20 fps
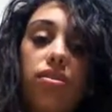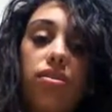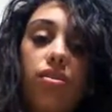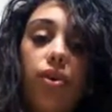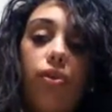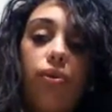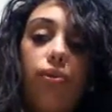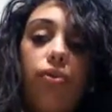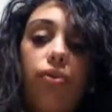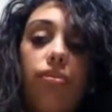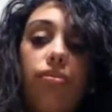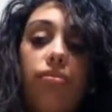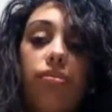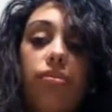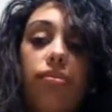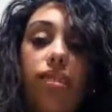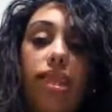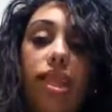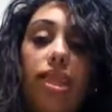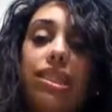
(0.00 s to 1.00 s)
So
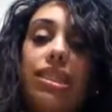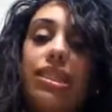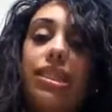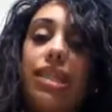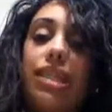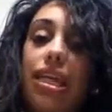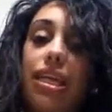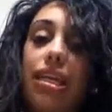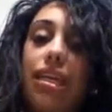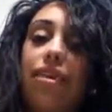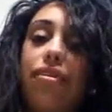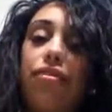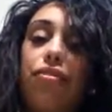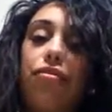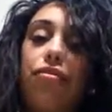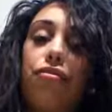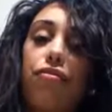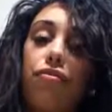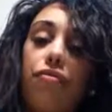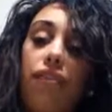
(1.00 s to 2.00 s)
let's see
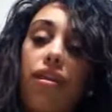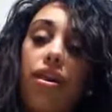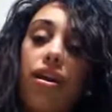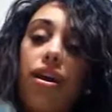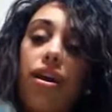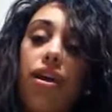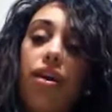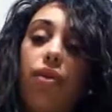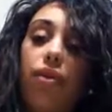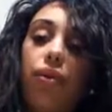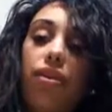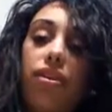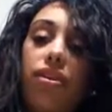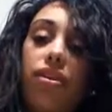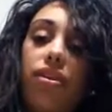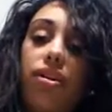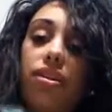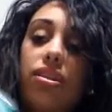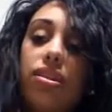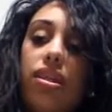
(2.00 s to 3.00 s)
if
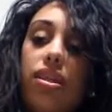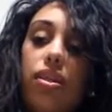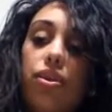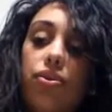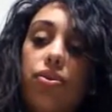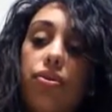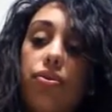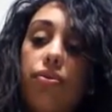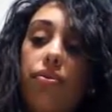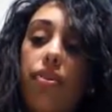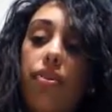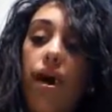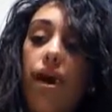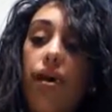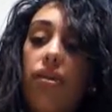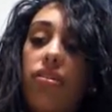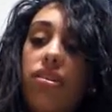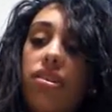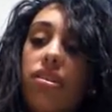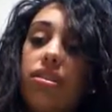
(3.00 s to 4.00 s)
with continuing with all
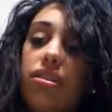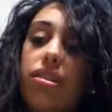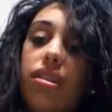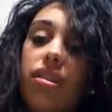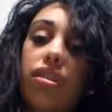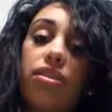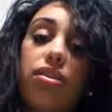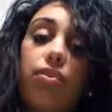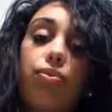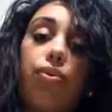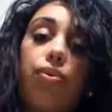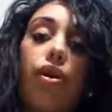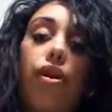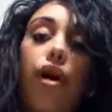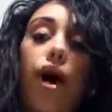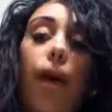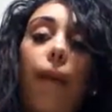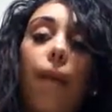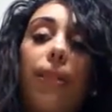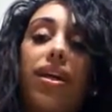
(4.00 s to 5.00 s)
these things it will
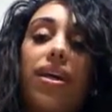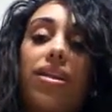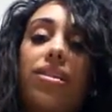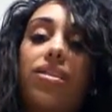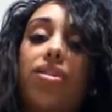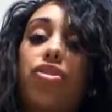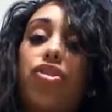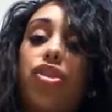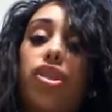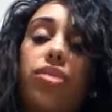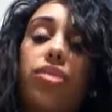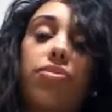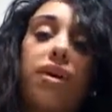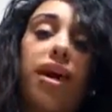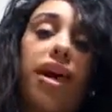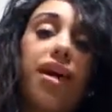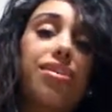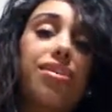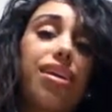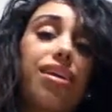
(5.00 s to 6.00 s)
help, because trust me
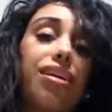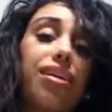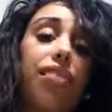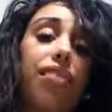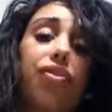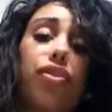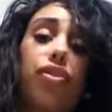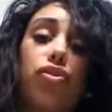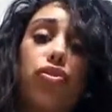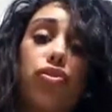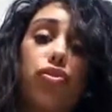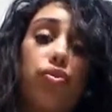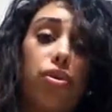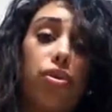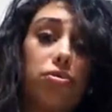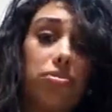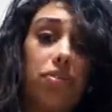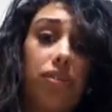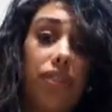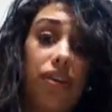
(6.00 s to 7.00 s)
guys, I never used to
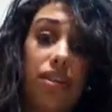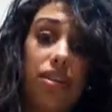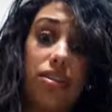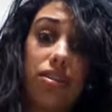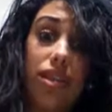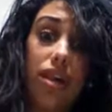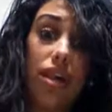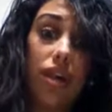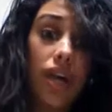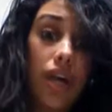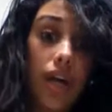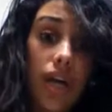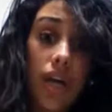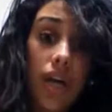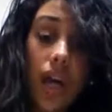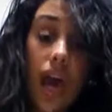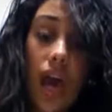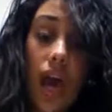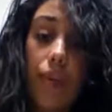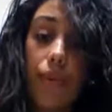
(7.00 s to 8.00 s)
wash my face. Like,
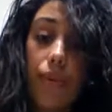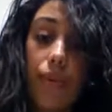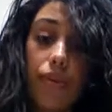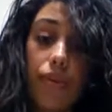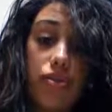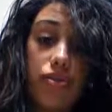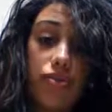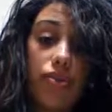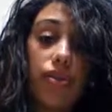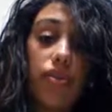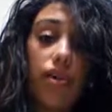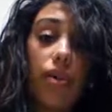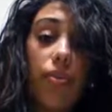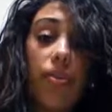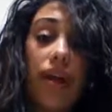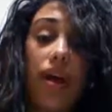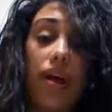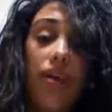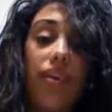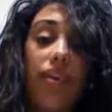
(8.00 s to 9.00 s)
I would wash it with soap,
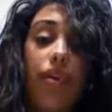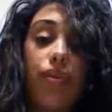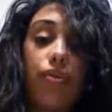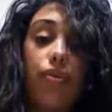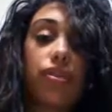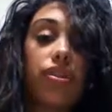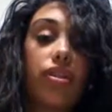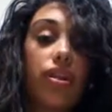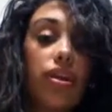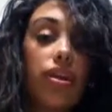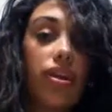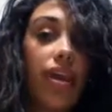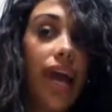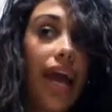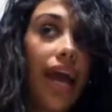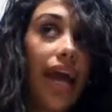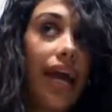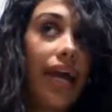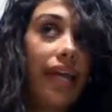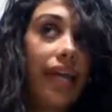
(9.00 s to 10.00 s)
and I thought it was good,
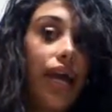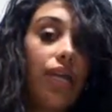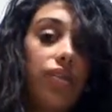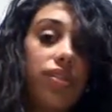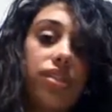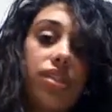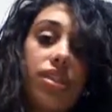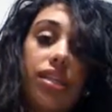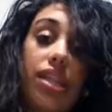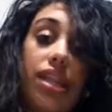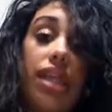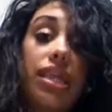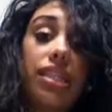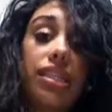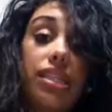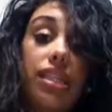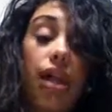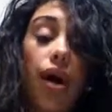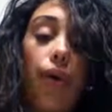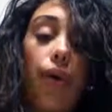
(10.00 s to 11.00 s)
and obviously
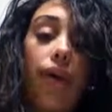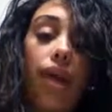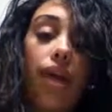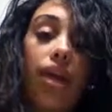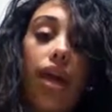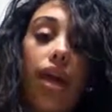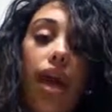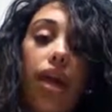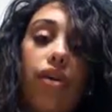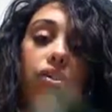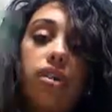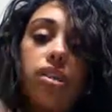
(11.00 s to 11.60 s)
it's not working out.